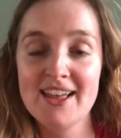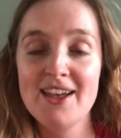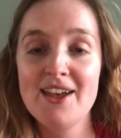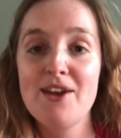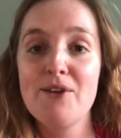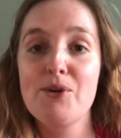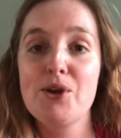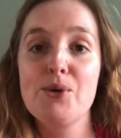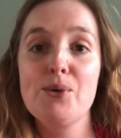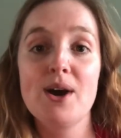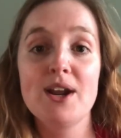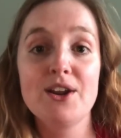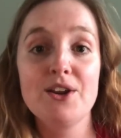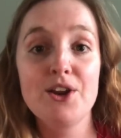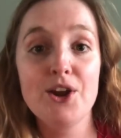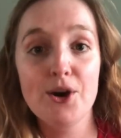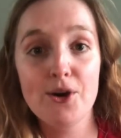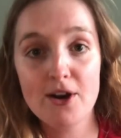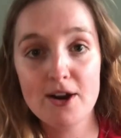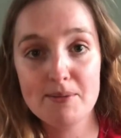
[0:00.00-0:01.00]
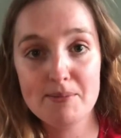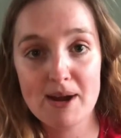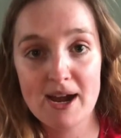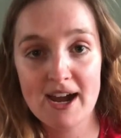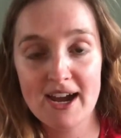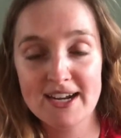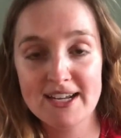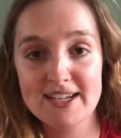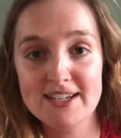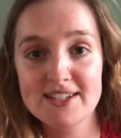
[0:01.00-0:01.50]
We wanna know our
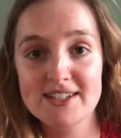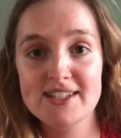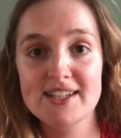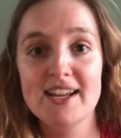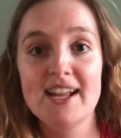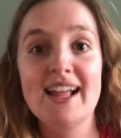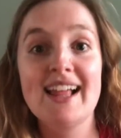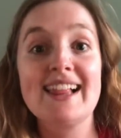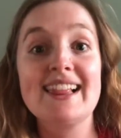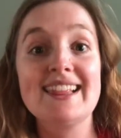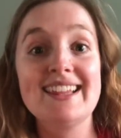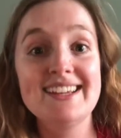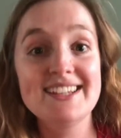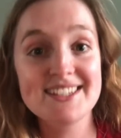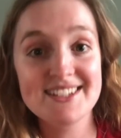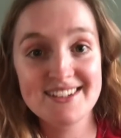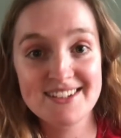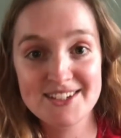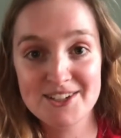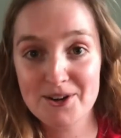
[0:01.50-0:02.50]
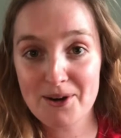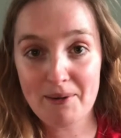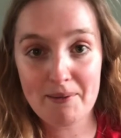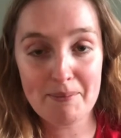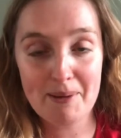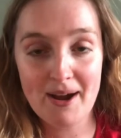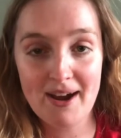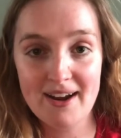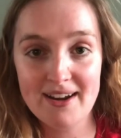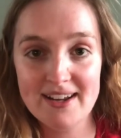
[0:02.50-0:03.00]
bodies, listen to our
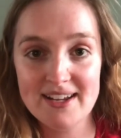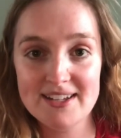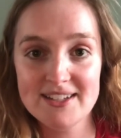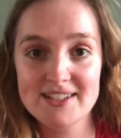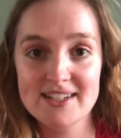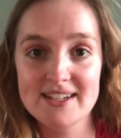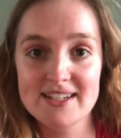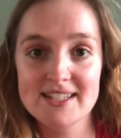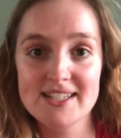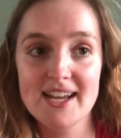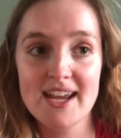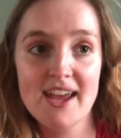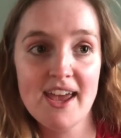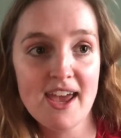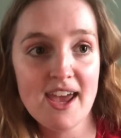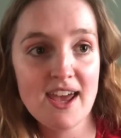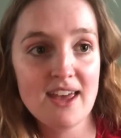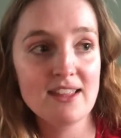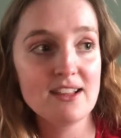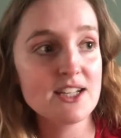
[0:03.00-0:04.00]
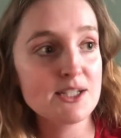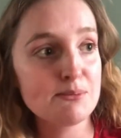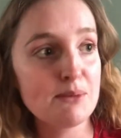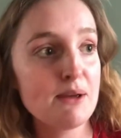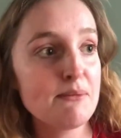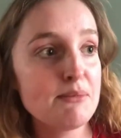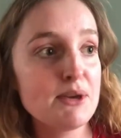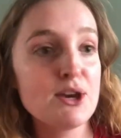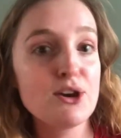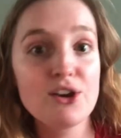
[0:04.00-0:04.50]
bodies, and say, hey, this
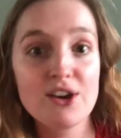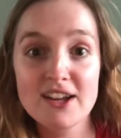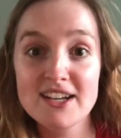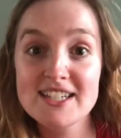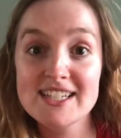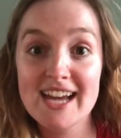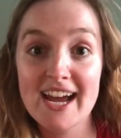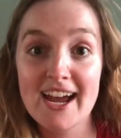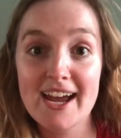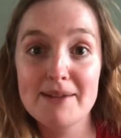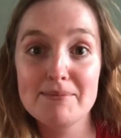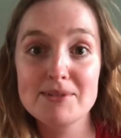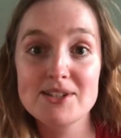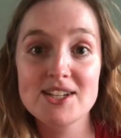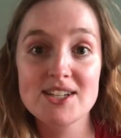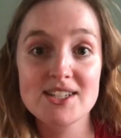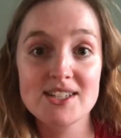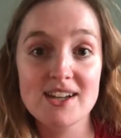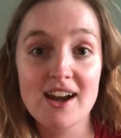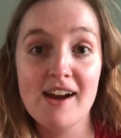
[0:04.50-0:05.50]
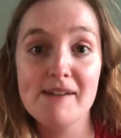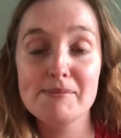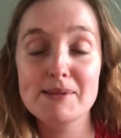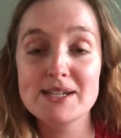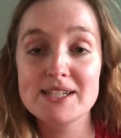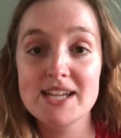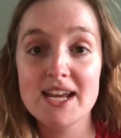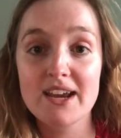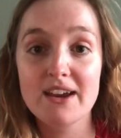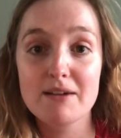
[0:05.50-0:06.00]
might be a good time to stop
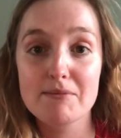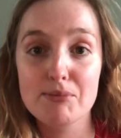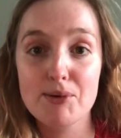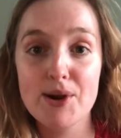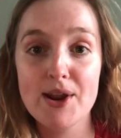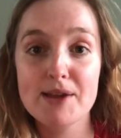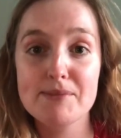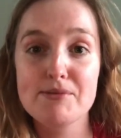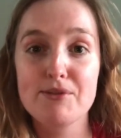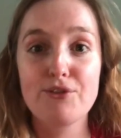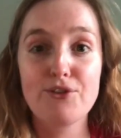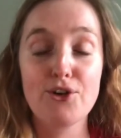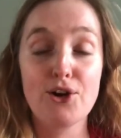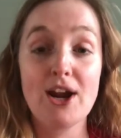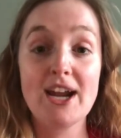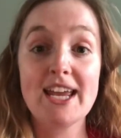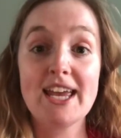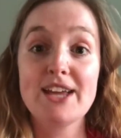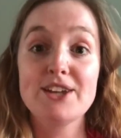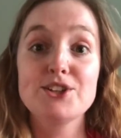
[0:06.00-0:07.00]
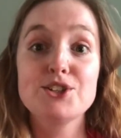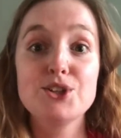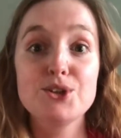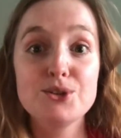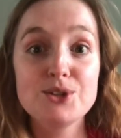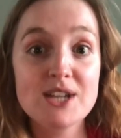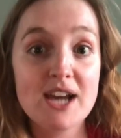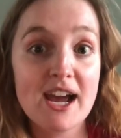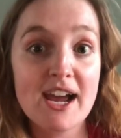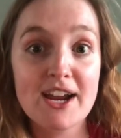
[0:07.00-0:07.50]
and take a break before I get too
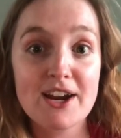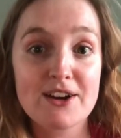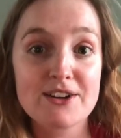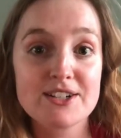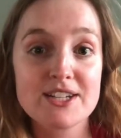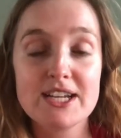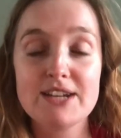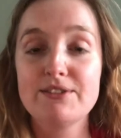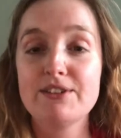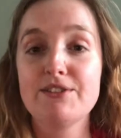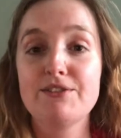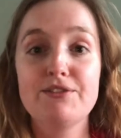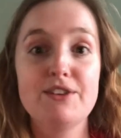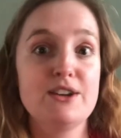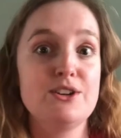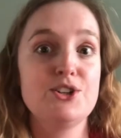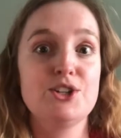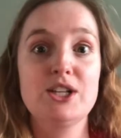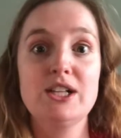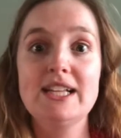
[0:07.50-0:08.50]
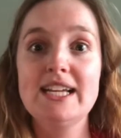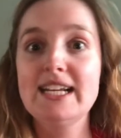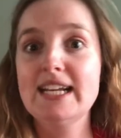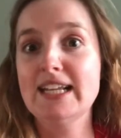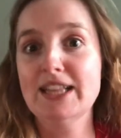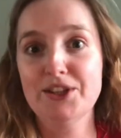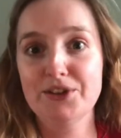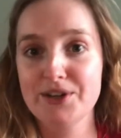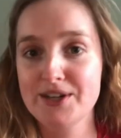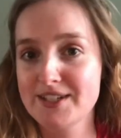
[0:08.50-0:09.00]
tired to even finish
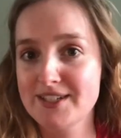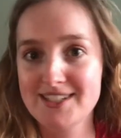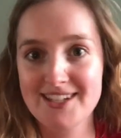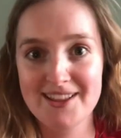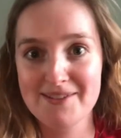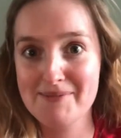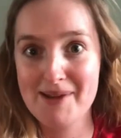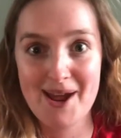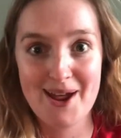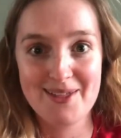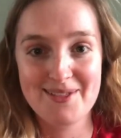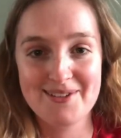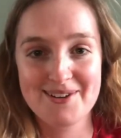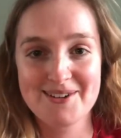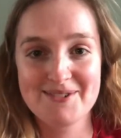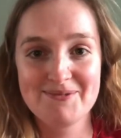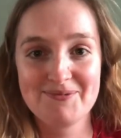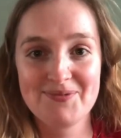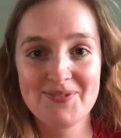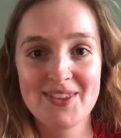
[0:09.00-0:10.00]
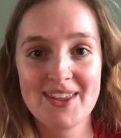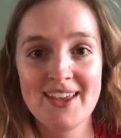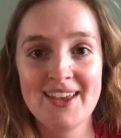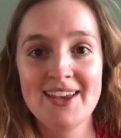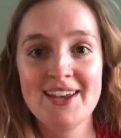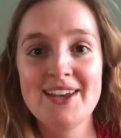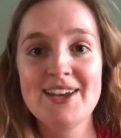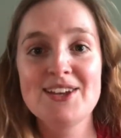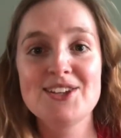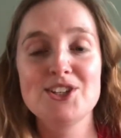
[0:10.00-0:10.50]
cleaning the rest of the bathroom.
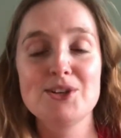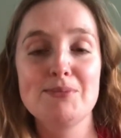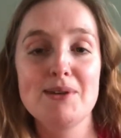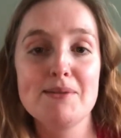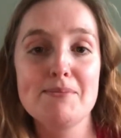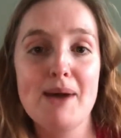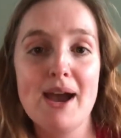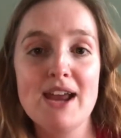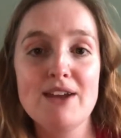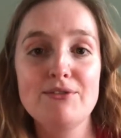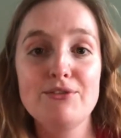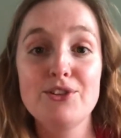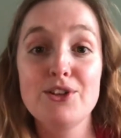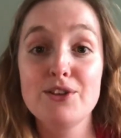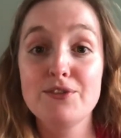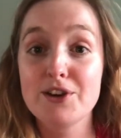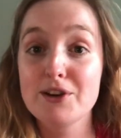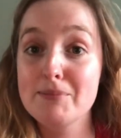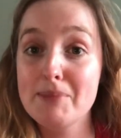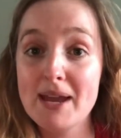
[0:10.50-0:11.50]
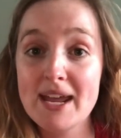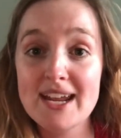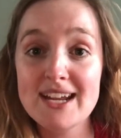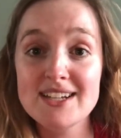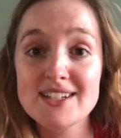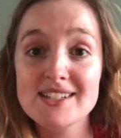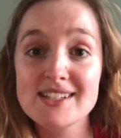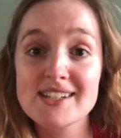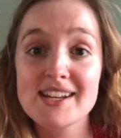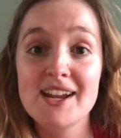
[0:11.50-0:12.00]
So be mindful of your
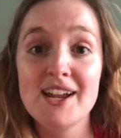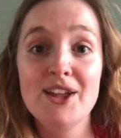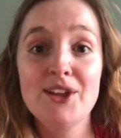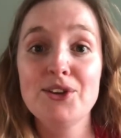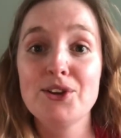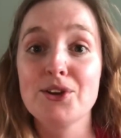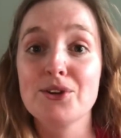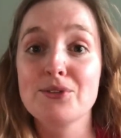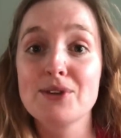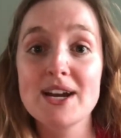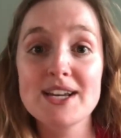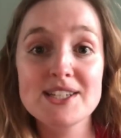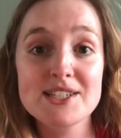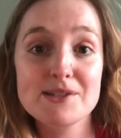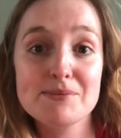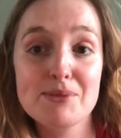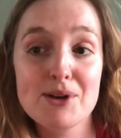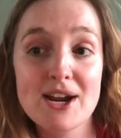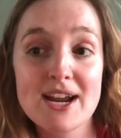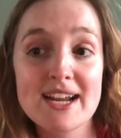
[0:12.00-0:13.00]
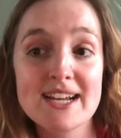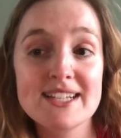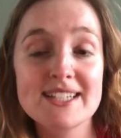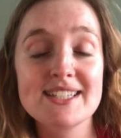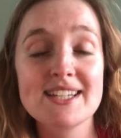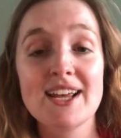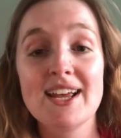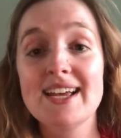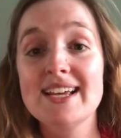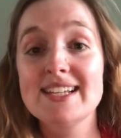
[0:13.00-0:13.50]
pace, your rest
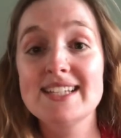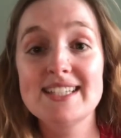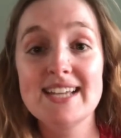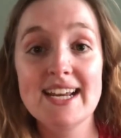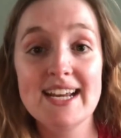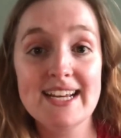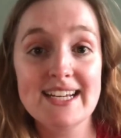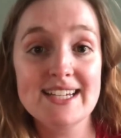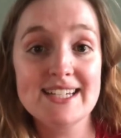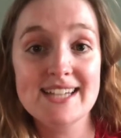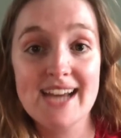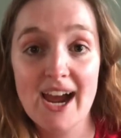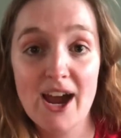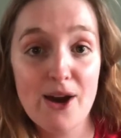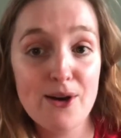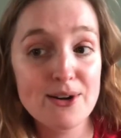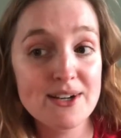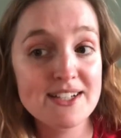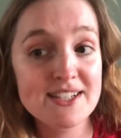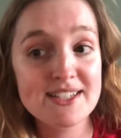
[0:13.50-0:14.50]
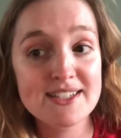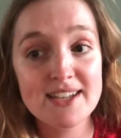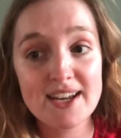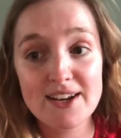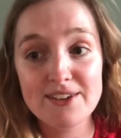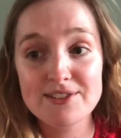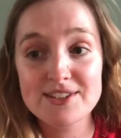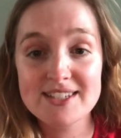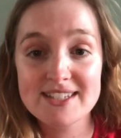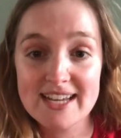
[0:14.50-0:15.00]
breaks, sitting down instead
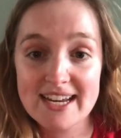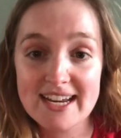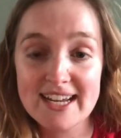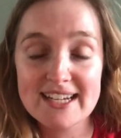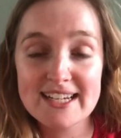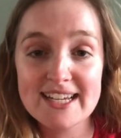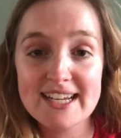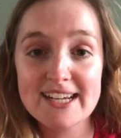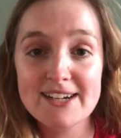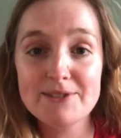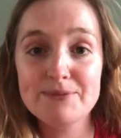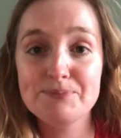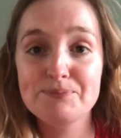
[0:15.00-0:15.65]
of standing.